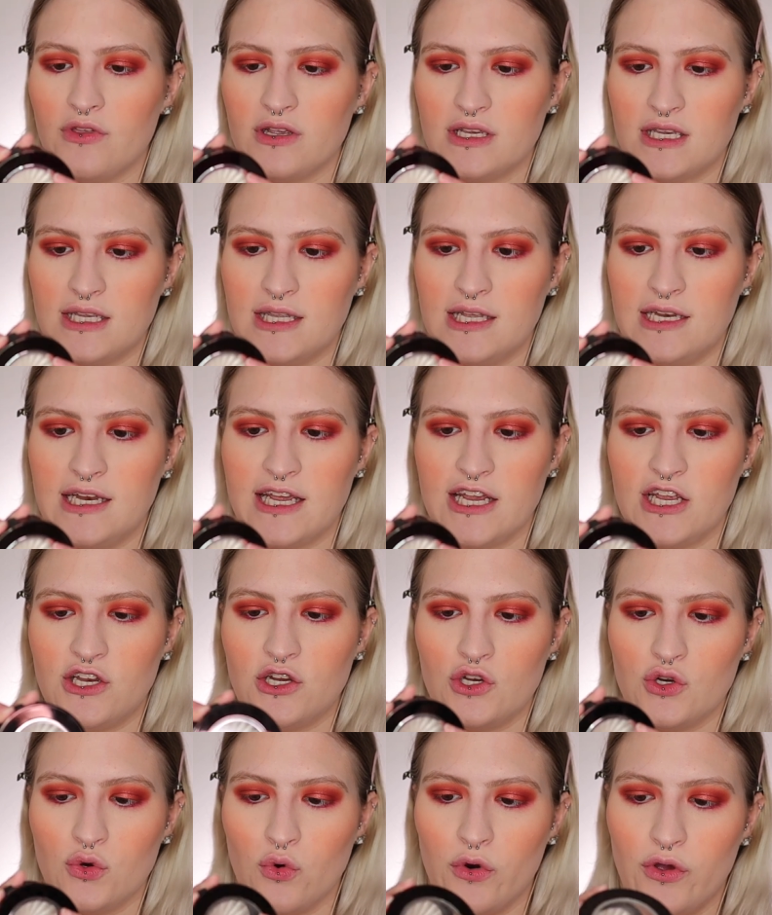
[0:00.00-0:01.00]
This is the Nikki
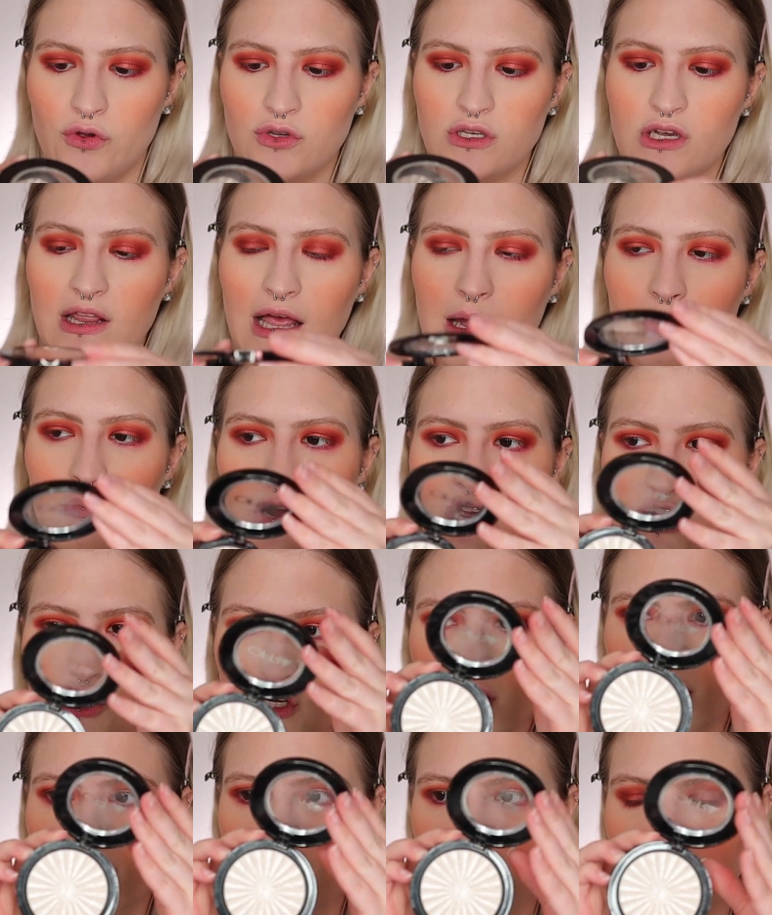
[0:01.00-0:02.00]
Tutorials
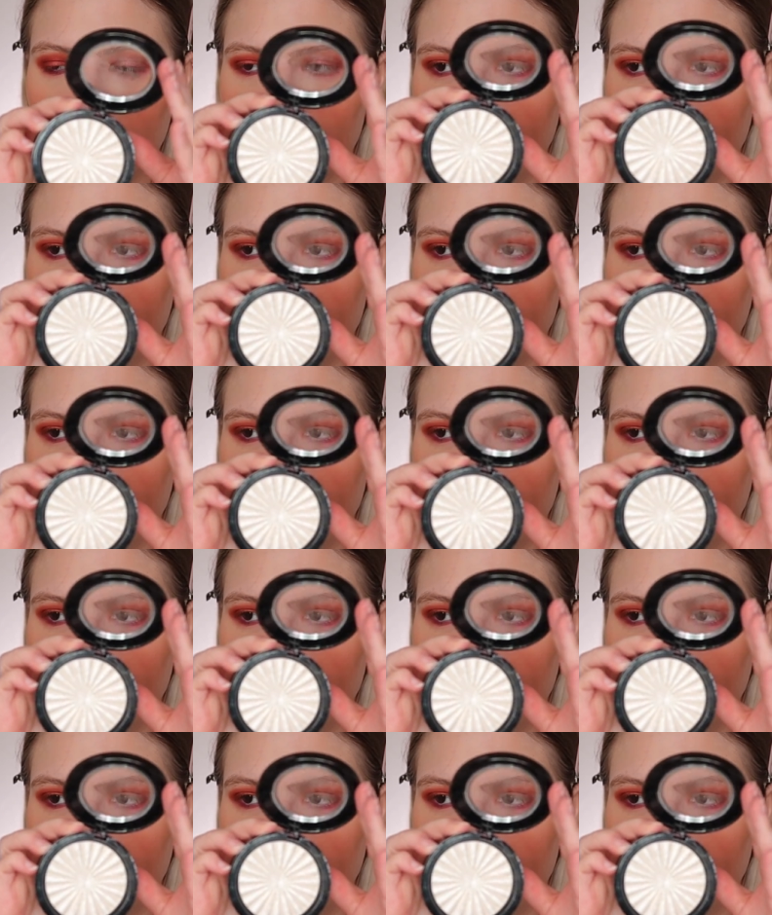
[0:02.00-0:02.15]
collaboration. This